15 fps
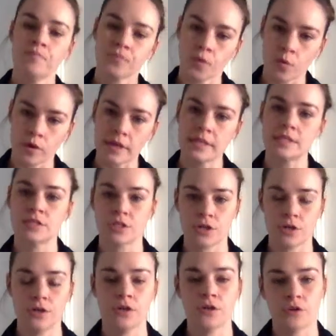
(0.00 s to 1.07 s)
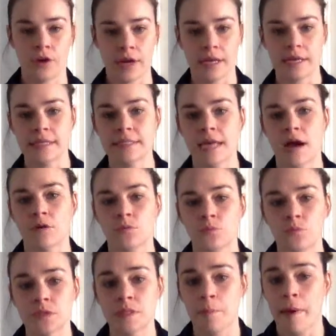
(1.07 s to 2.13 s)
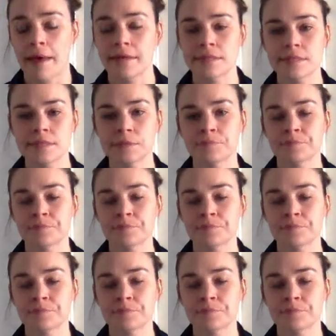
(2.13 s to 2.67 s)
or easier, grading it down would depend.